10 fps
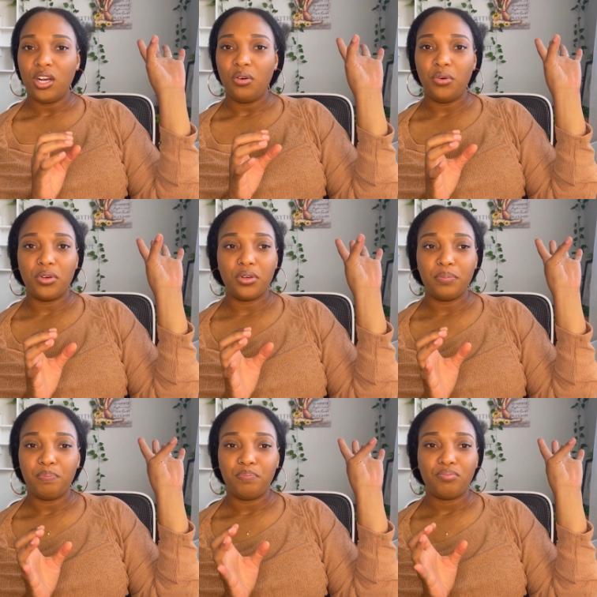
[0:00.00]
or
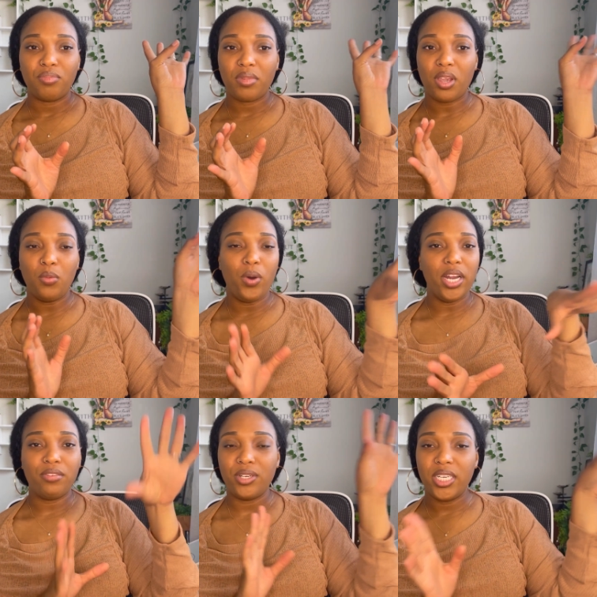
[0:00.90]

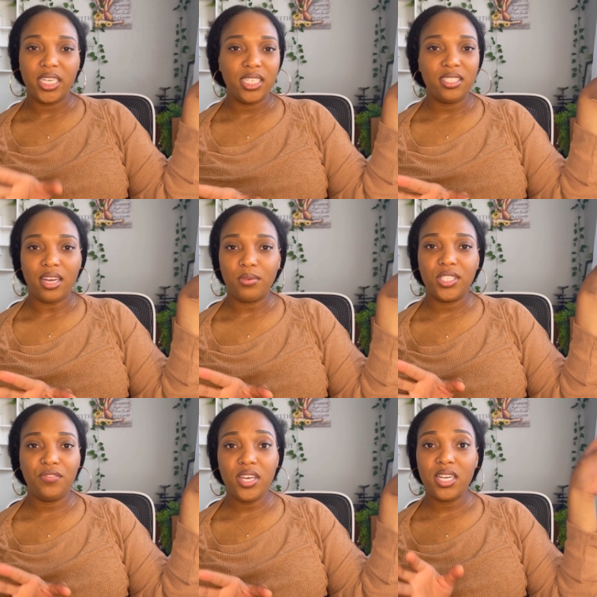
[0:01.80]
whatever it is that I was
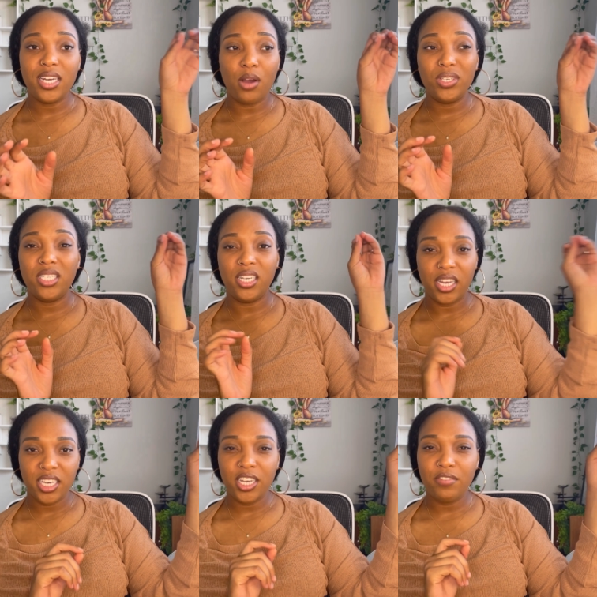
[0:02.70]
feeling that was
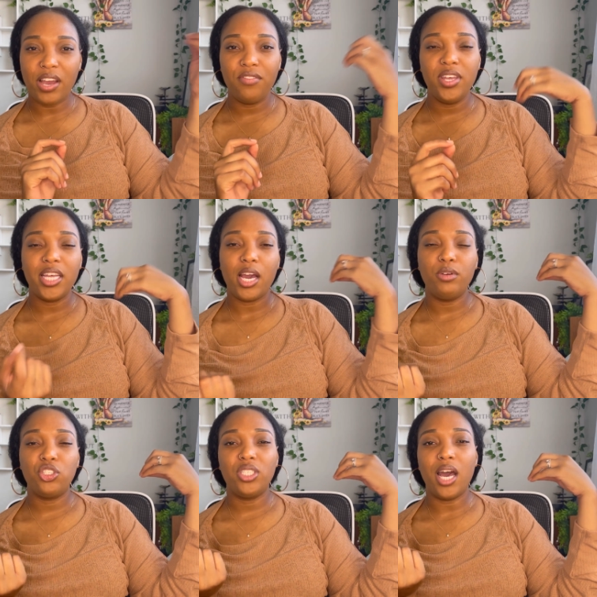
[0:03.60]
negative. I feel like I was
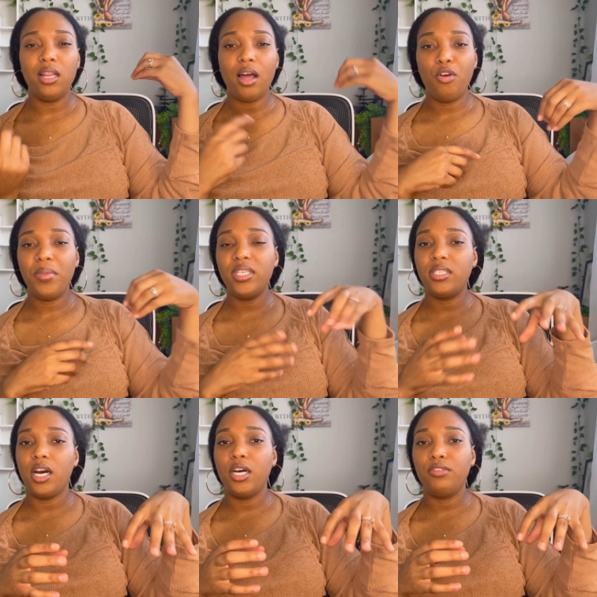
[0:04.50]
just allowing
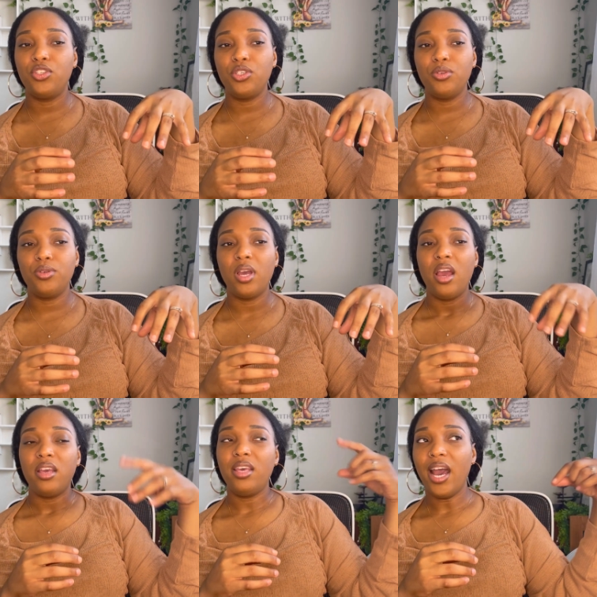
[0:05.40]
myself to,
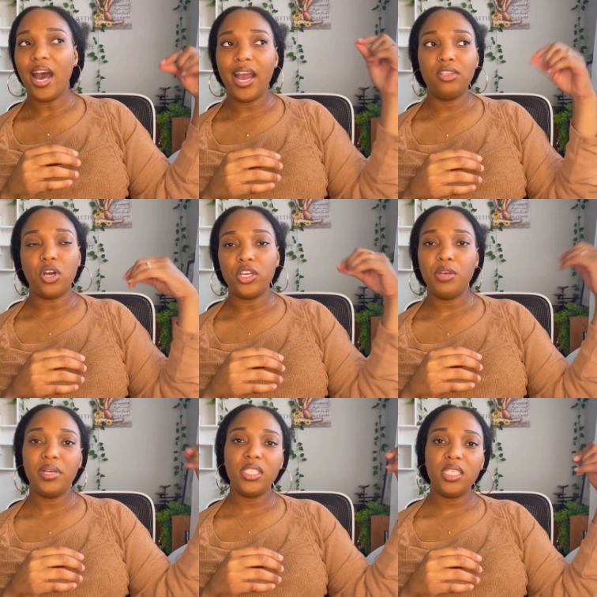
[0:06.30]
yeah, I
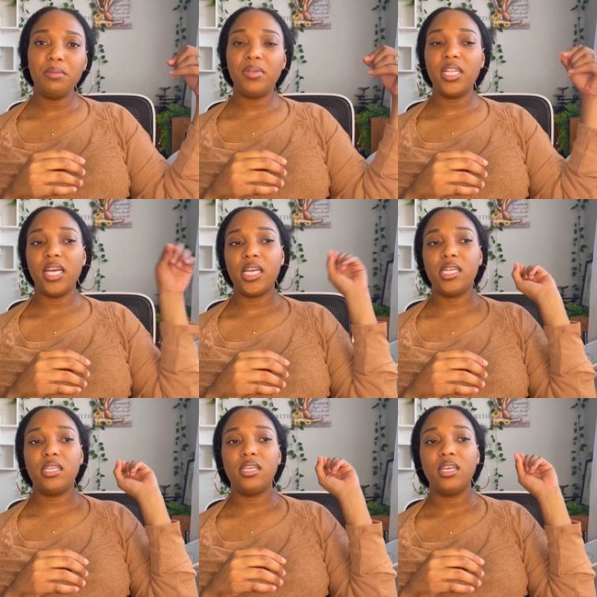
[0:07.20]
documented, but
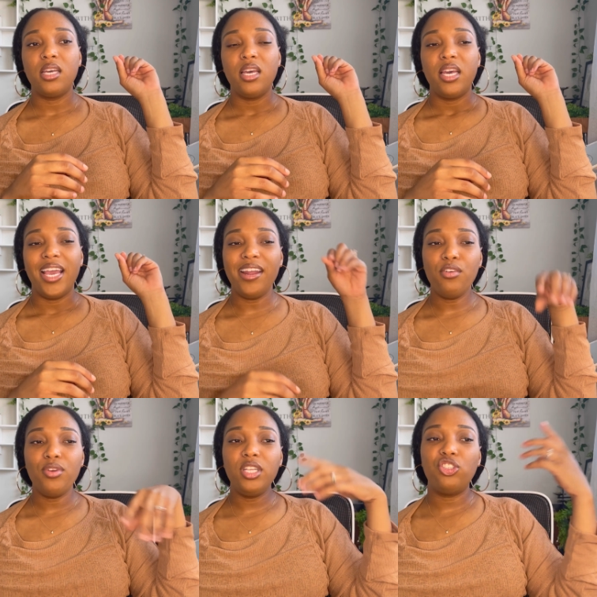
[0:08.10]
then it didn't
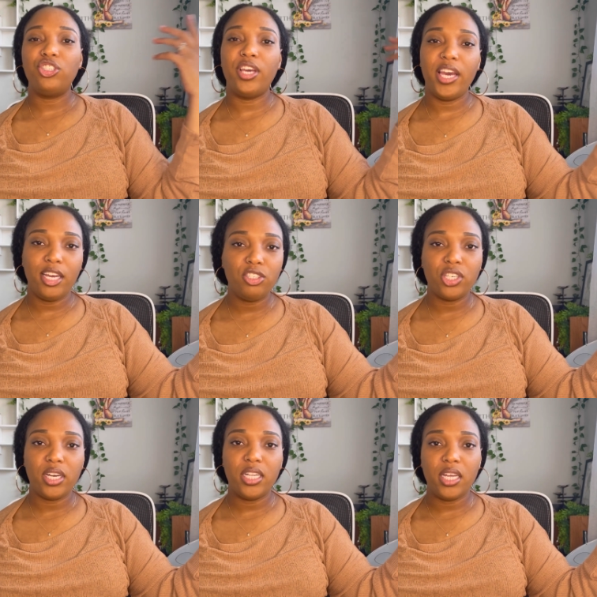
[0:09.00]
really change
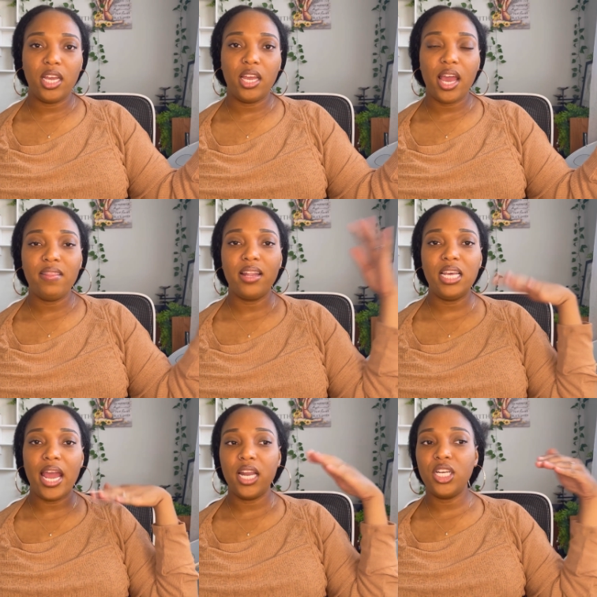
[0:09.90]
anything. And at
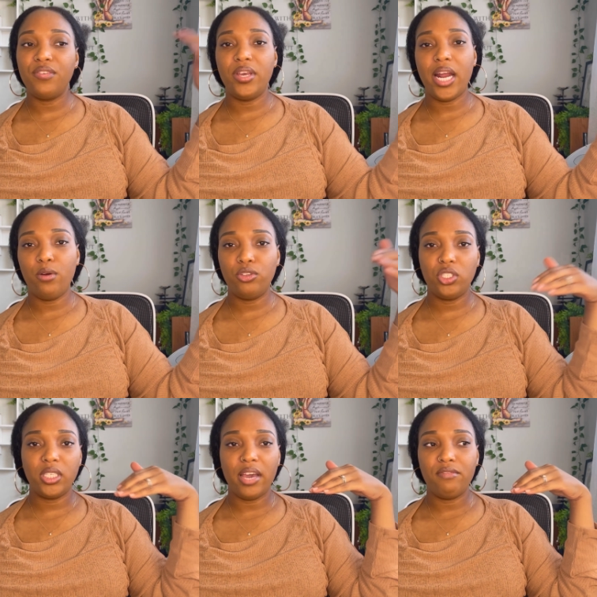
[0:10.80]
the end of it, I will
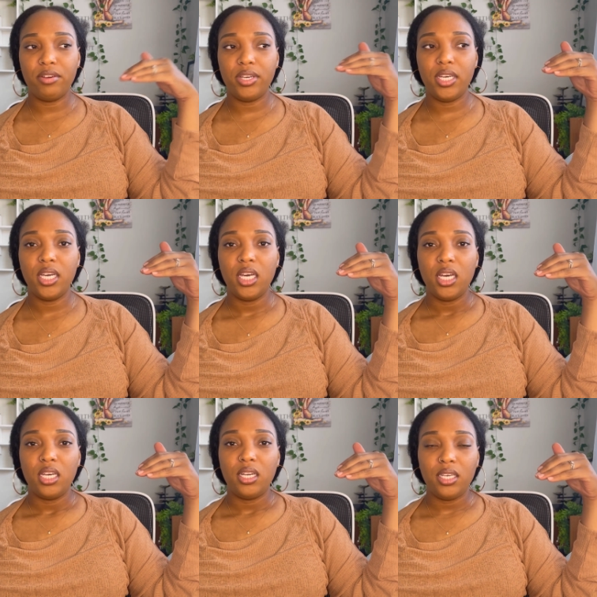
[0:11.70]
just get very
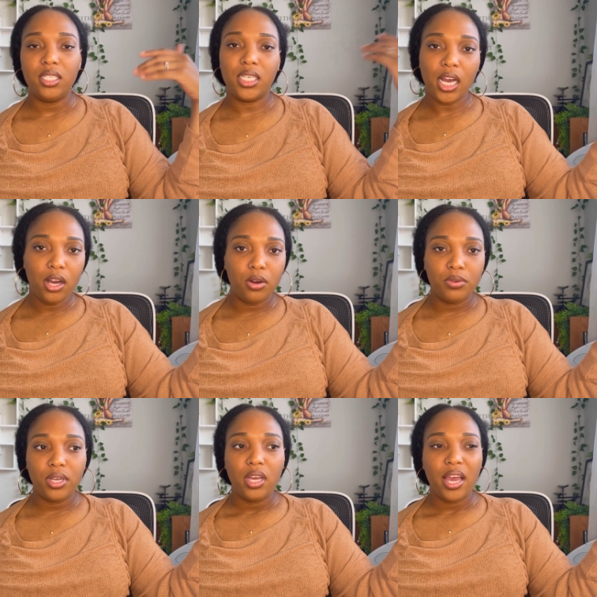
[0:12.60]
like down.
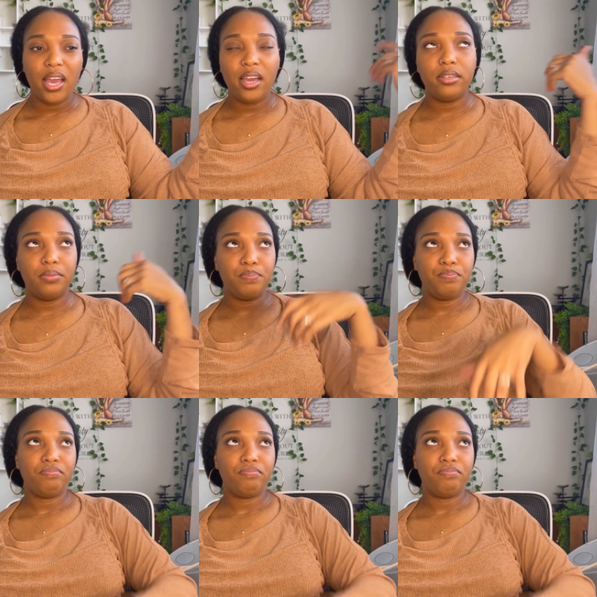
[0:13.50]
And